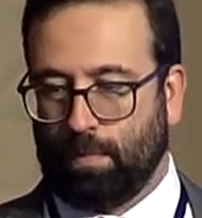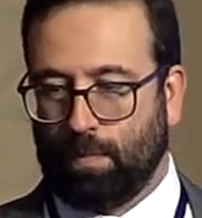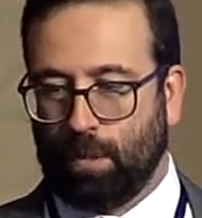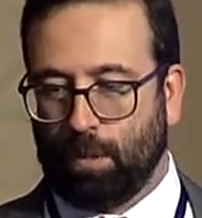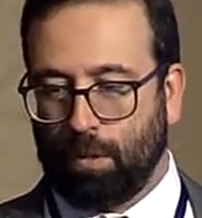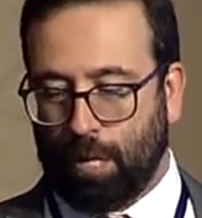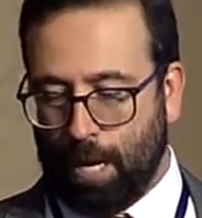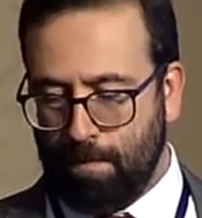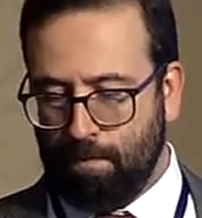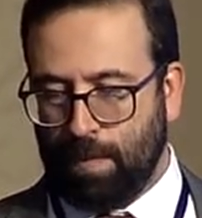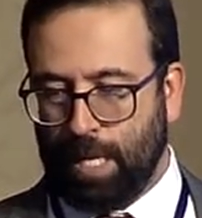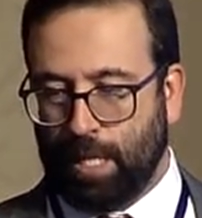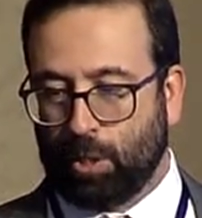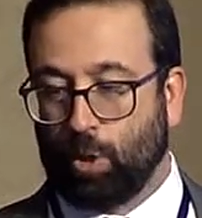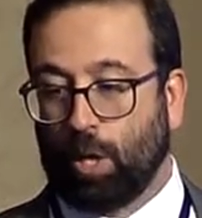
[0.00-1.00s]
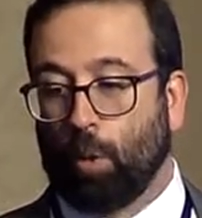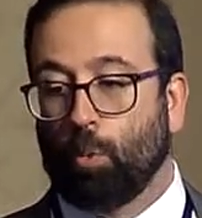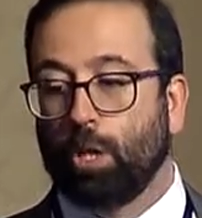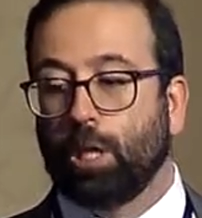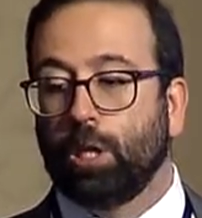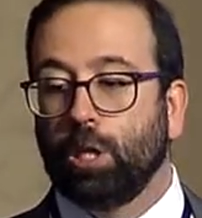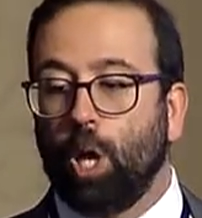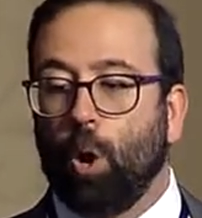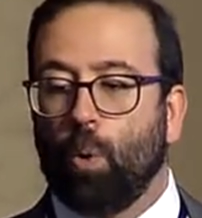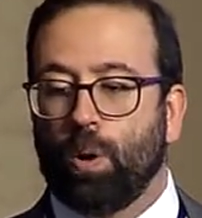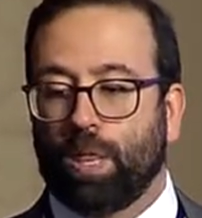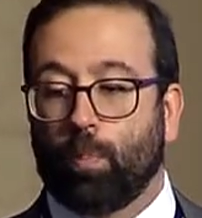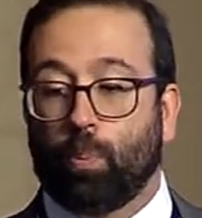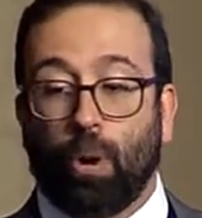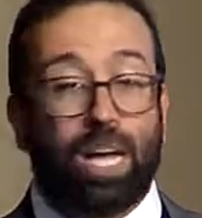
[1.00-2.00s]
Okay? And so that would lower
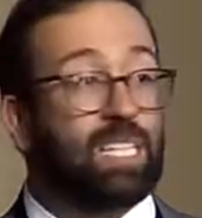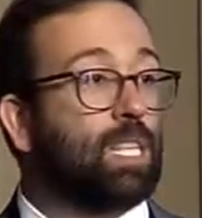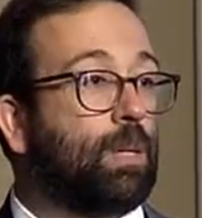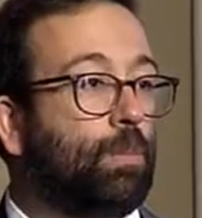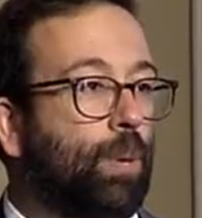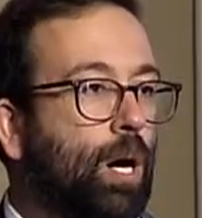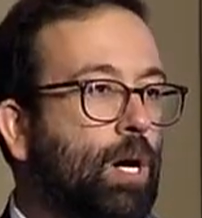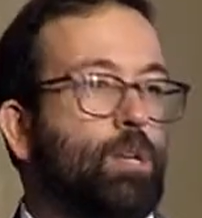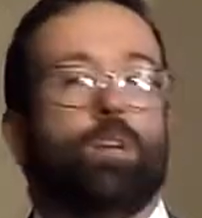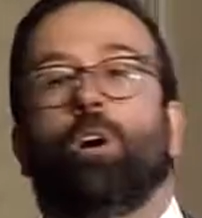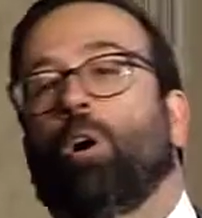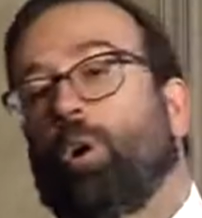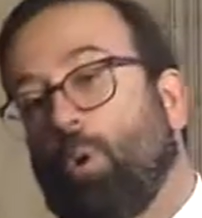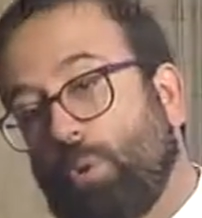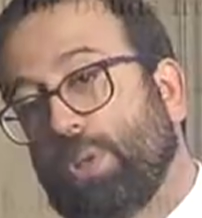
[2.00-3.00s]
the price of the bond or